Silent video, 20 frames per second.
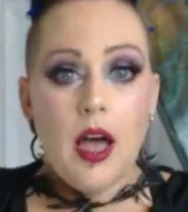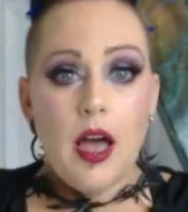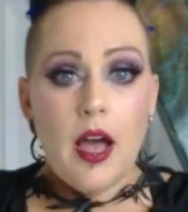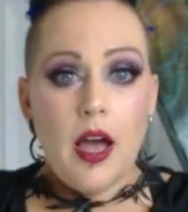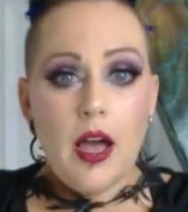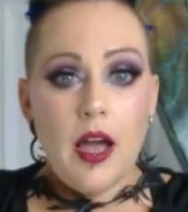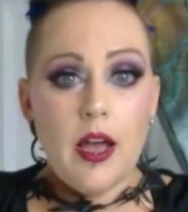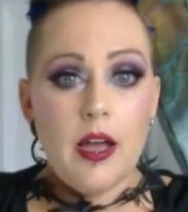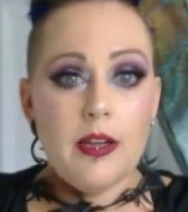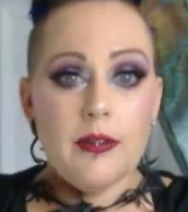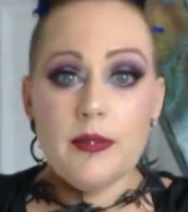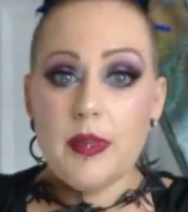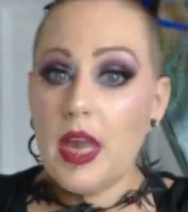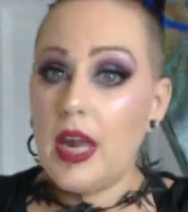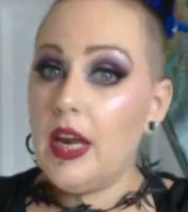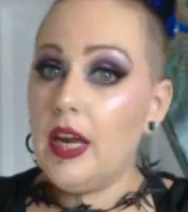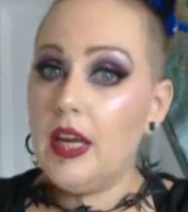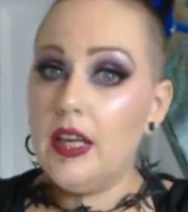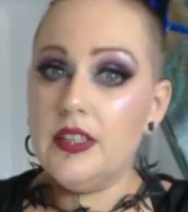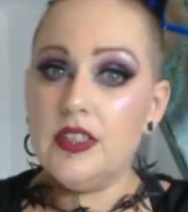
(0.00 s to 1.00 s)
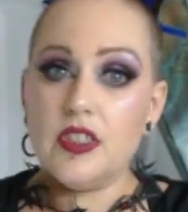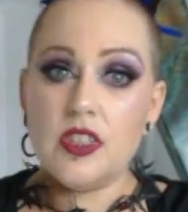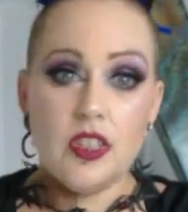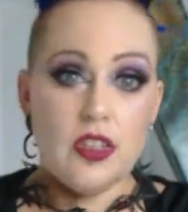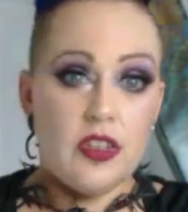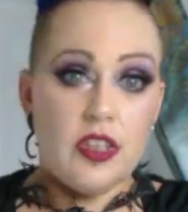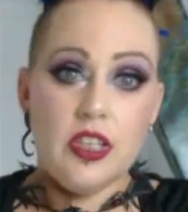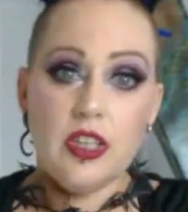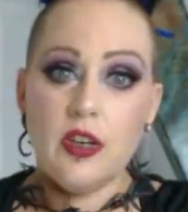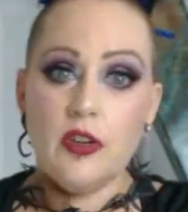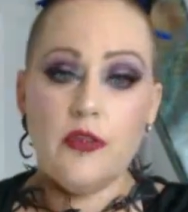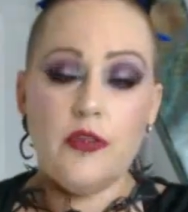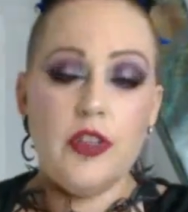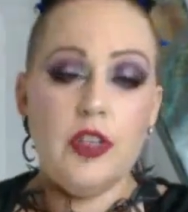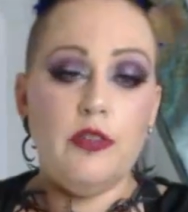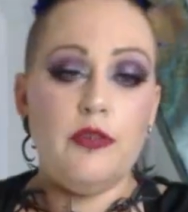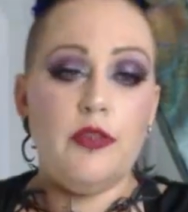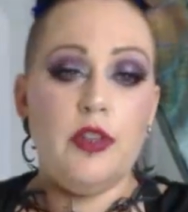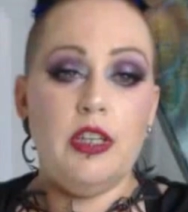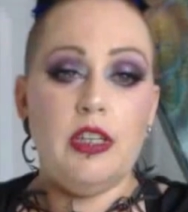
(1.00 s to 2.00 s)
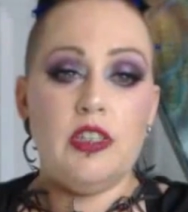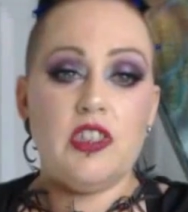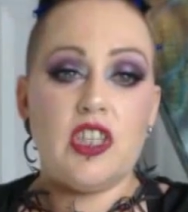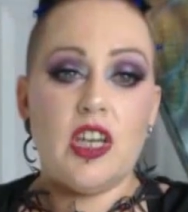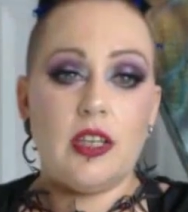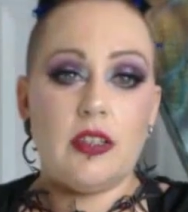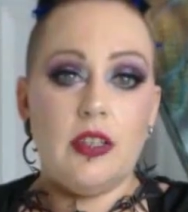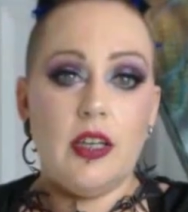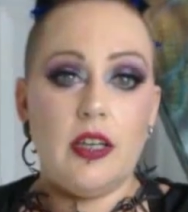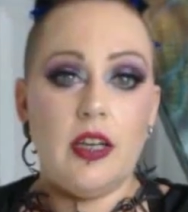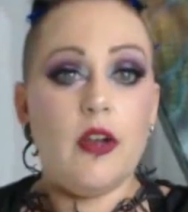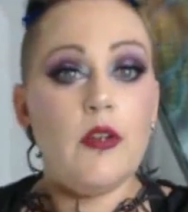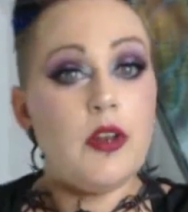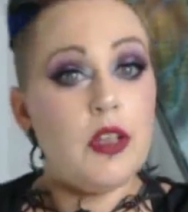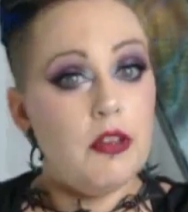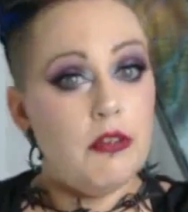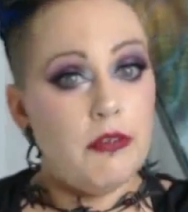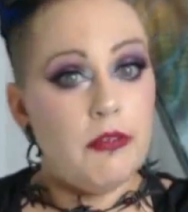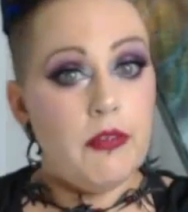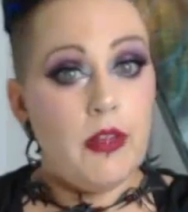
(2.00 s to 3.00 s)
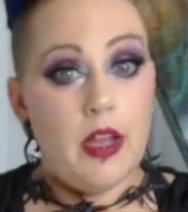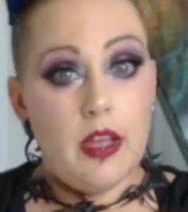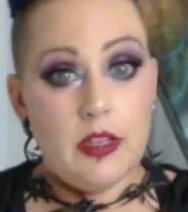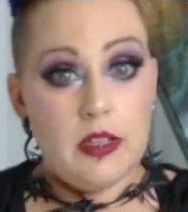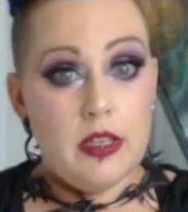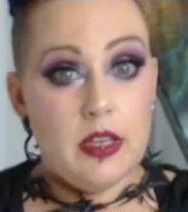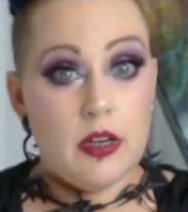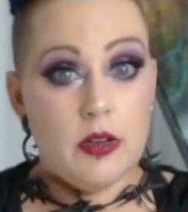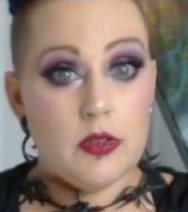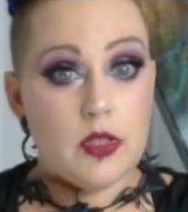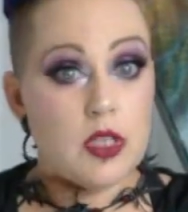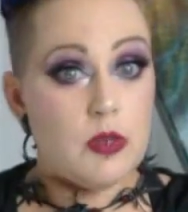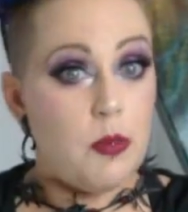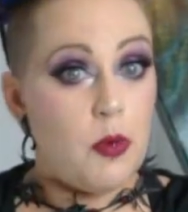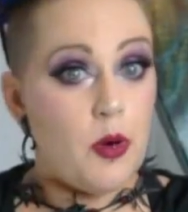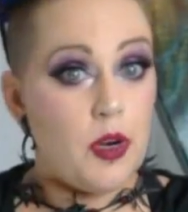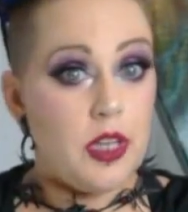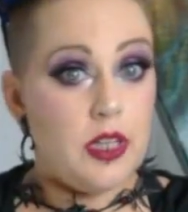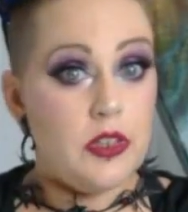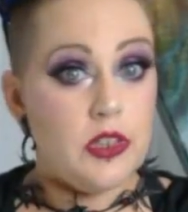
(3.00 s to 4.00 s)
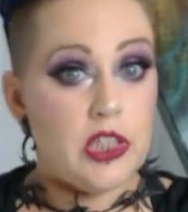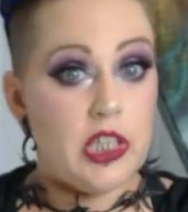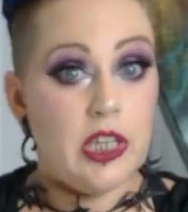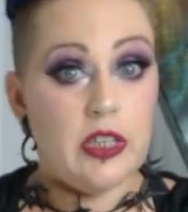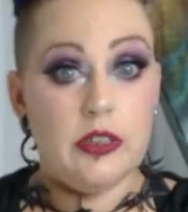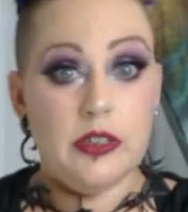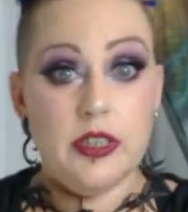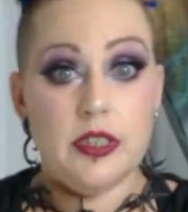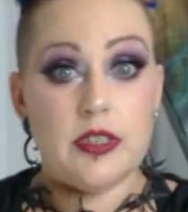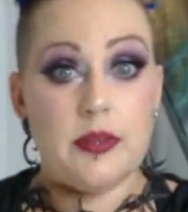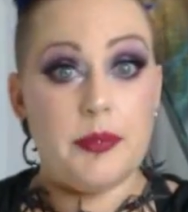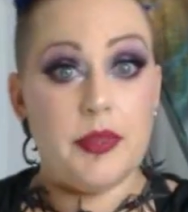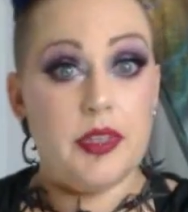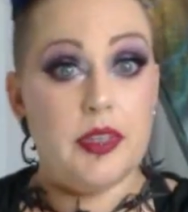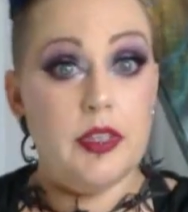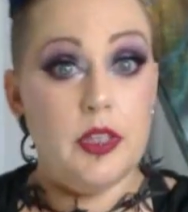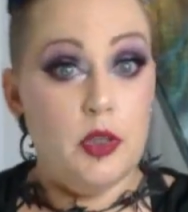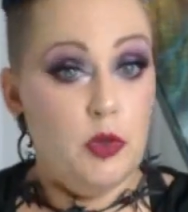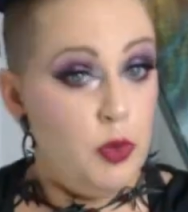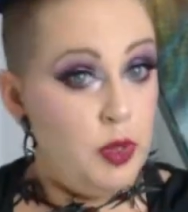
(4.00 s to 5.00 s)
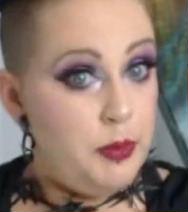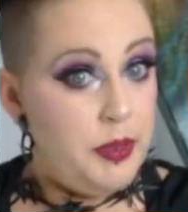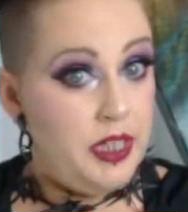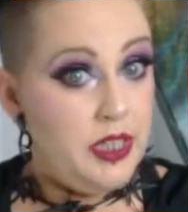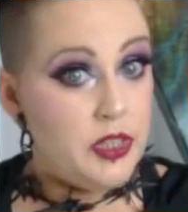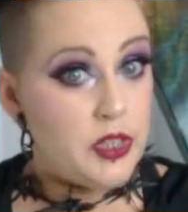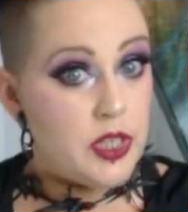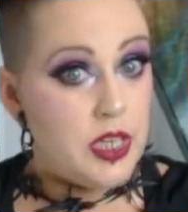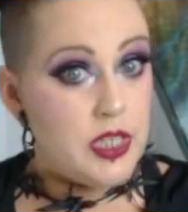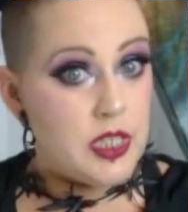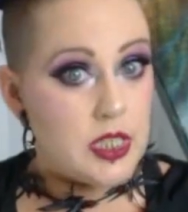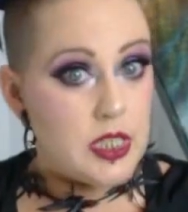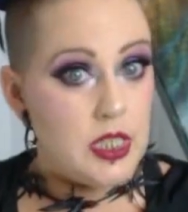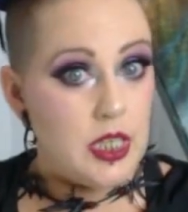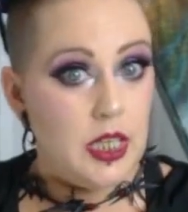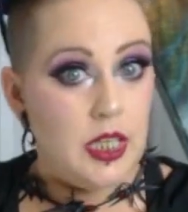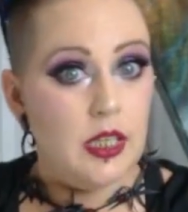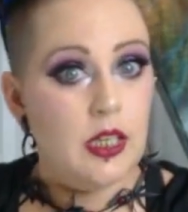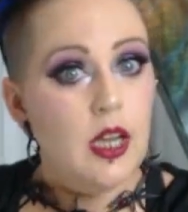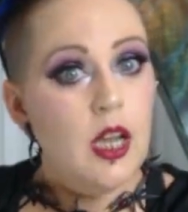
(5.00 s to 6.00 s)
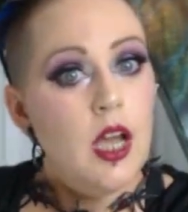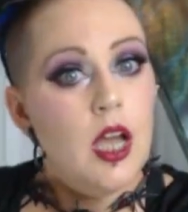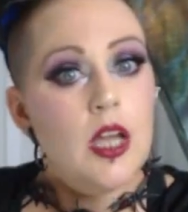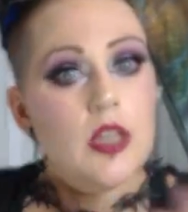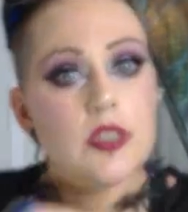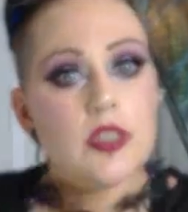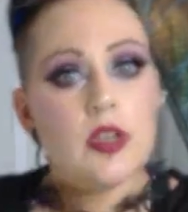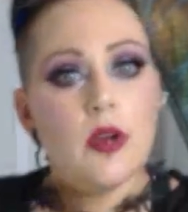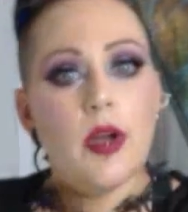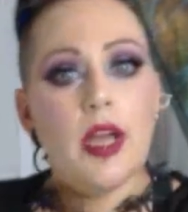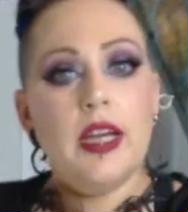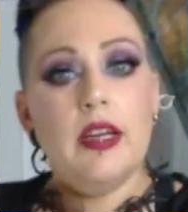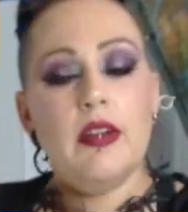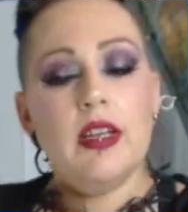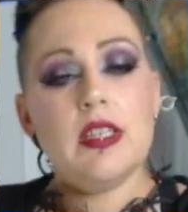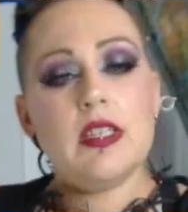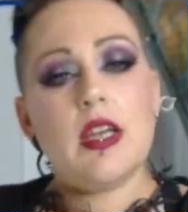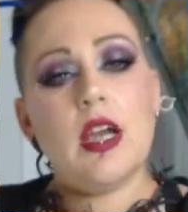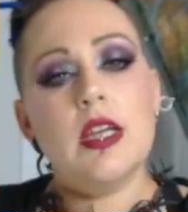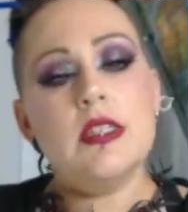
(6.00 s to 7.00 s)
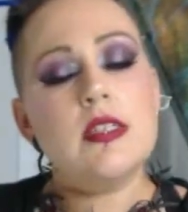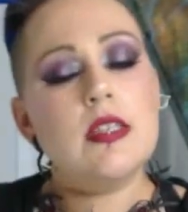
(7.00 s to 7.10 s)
And feel free to check that out if, supporting the channel is something that you would be interested in. So anyways,